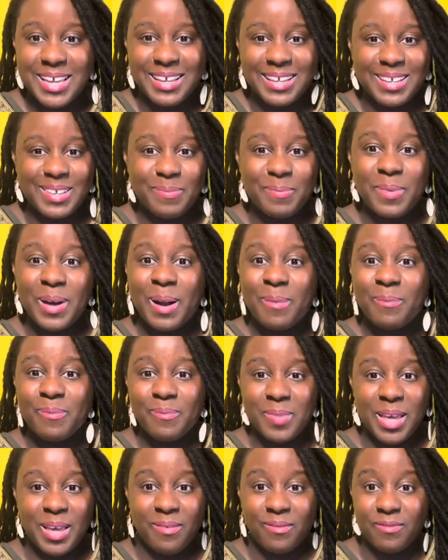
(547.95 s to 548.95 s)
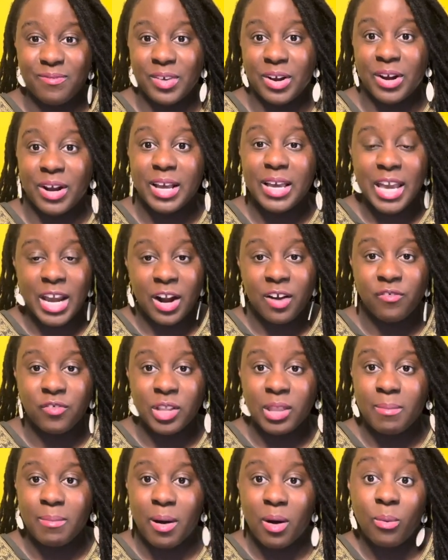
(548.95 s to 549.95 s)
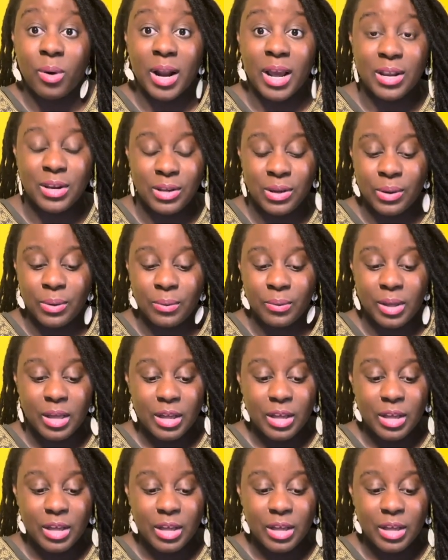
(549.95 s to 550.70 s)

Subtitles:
But I'm being very careful about what I do.